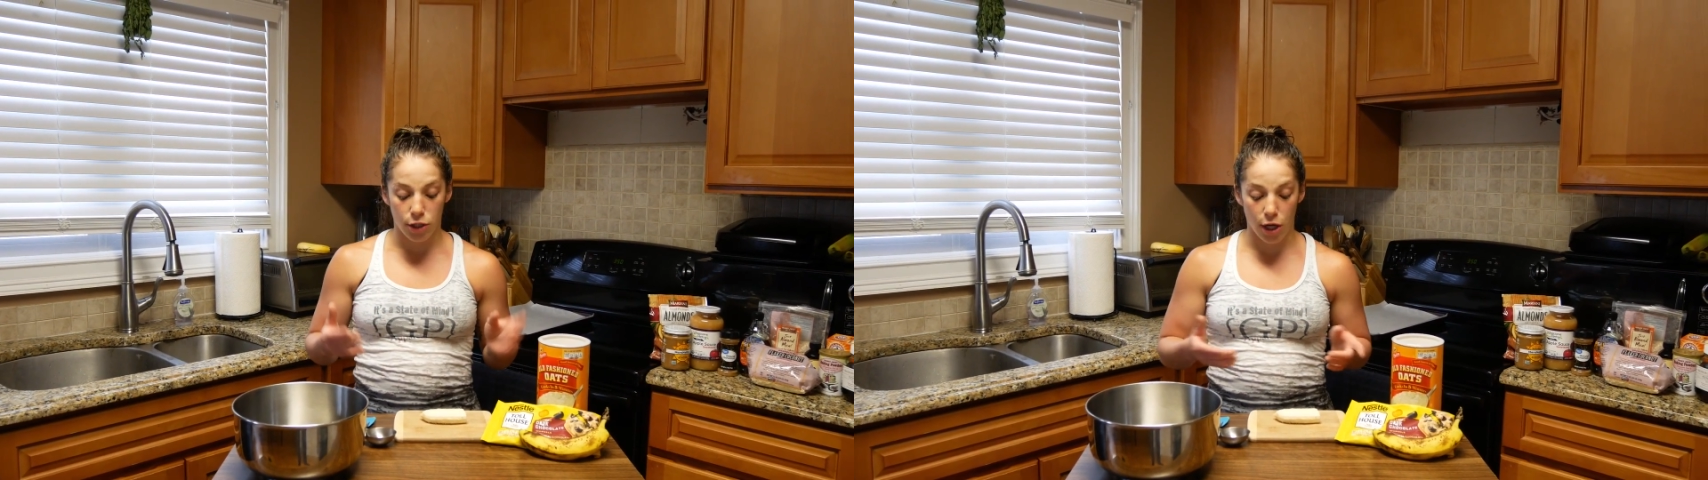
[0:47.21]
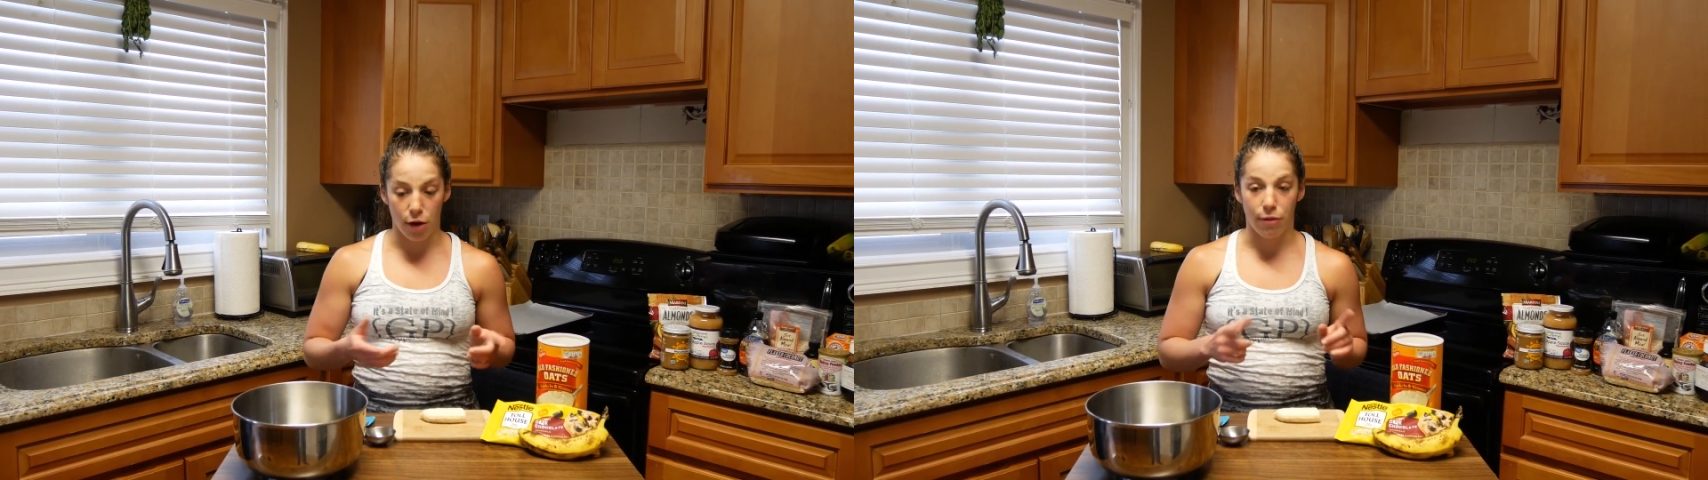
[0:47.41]

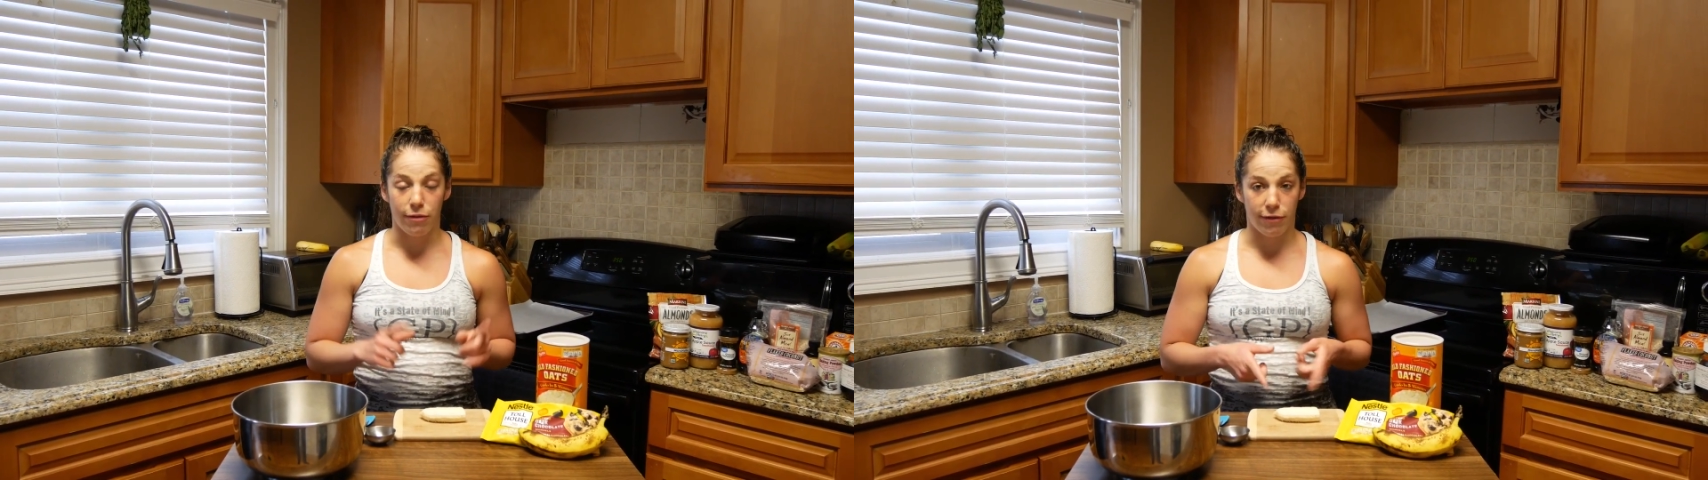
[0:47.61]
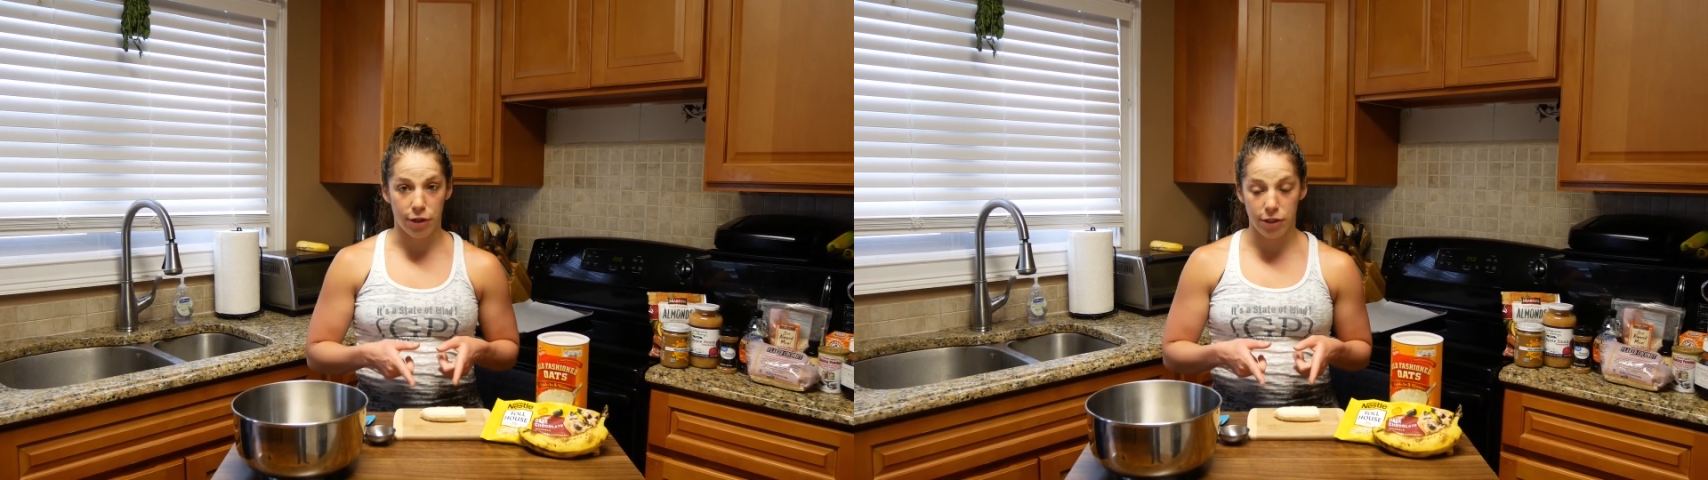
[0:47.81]
So
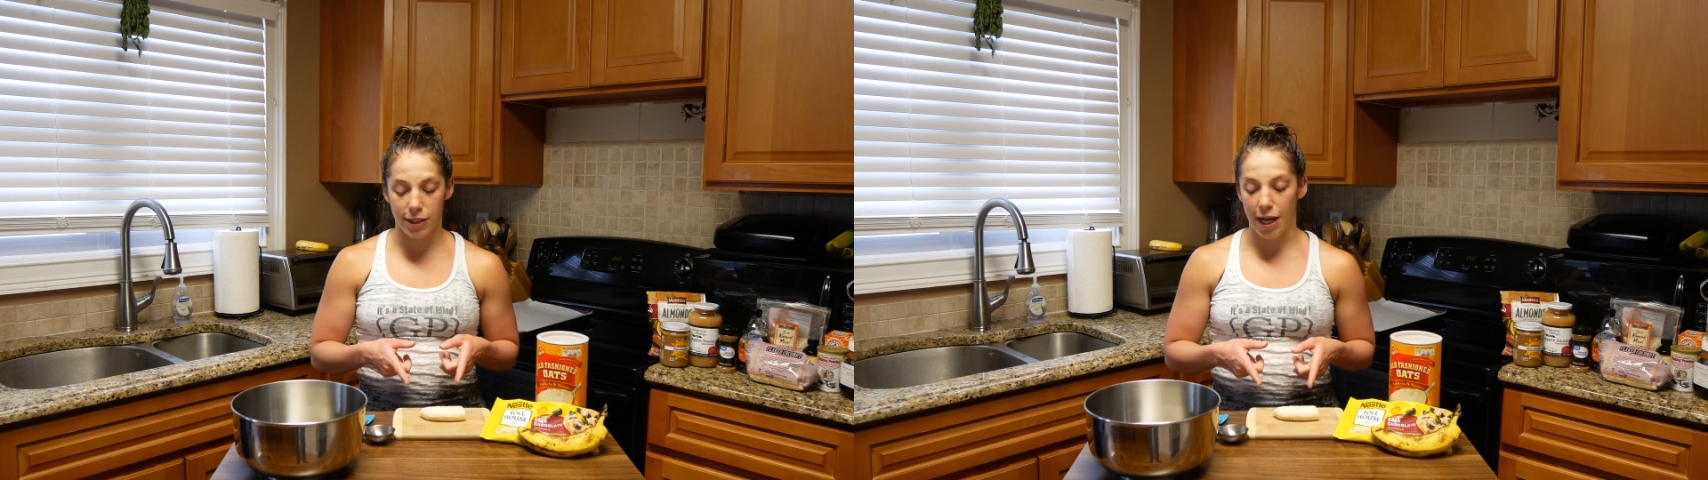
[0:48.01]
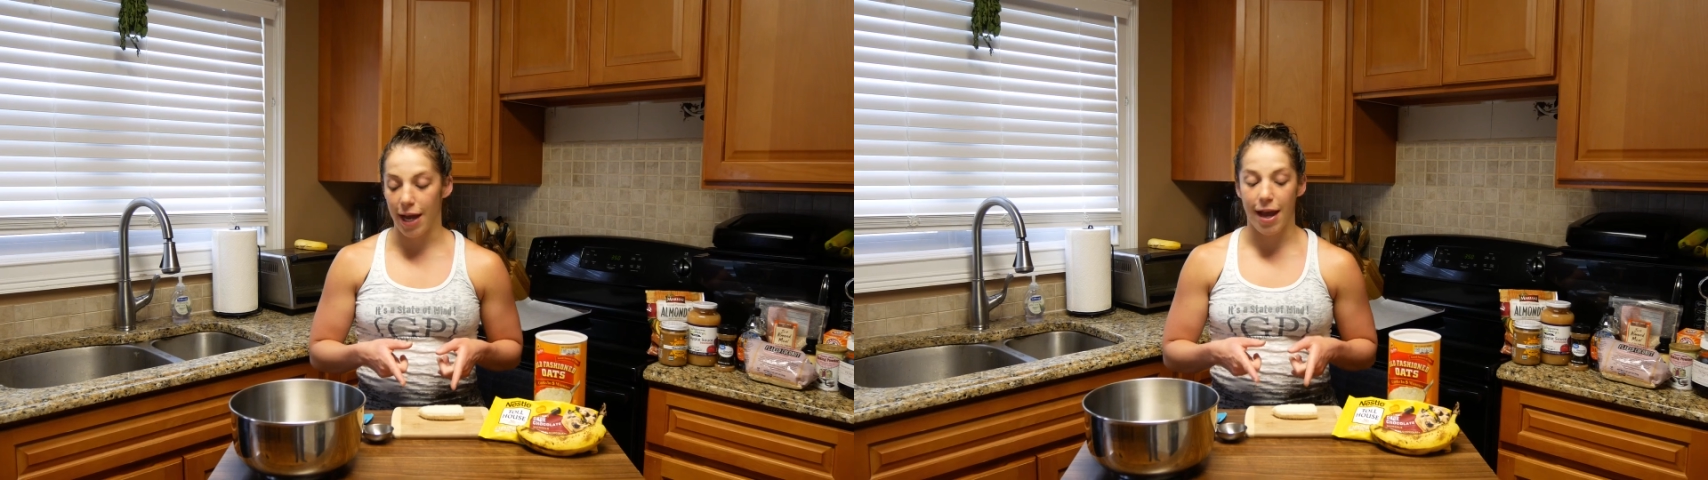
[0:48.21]

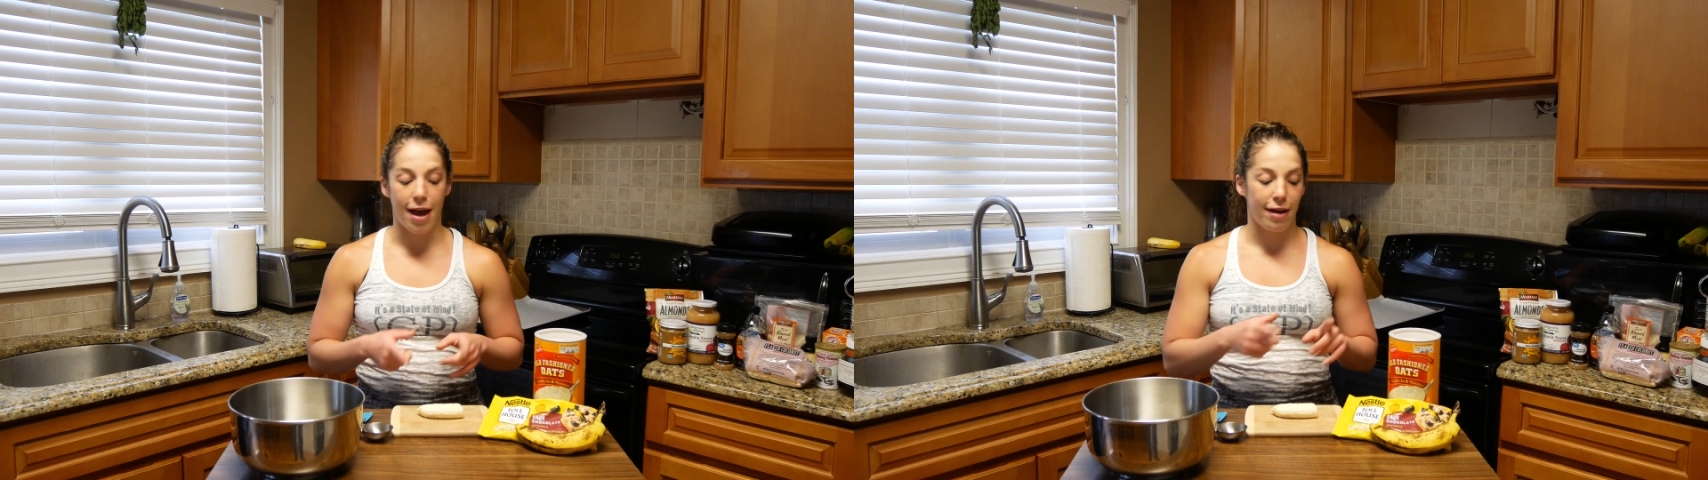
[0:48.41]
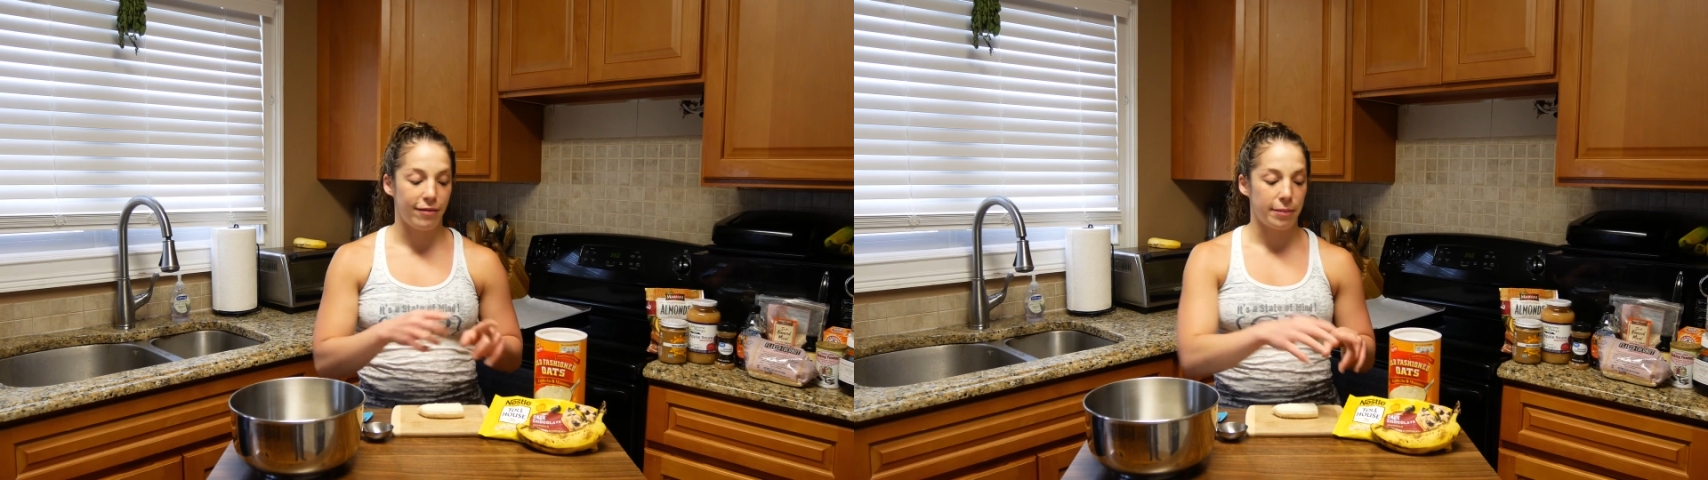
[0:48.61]
first
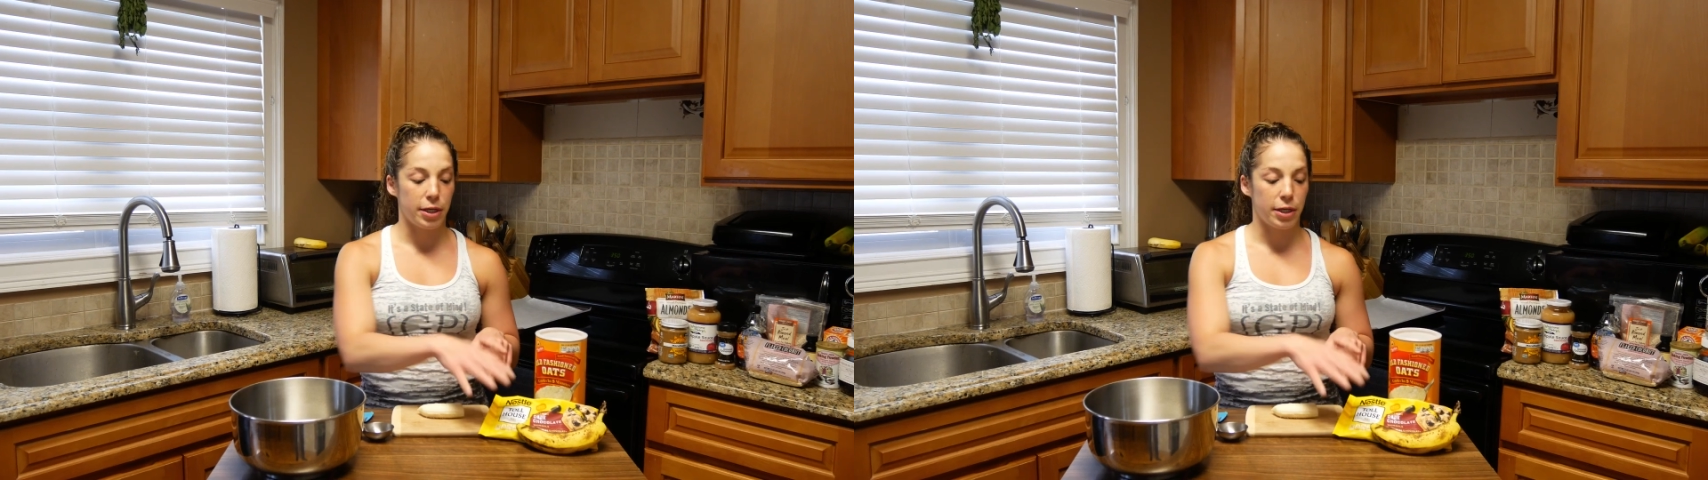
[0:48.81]
I'm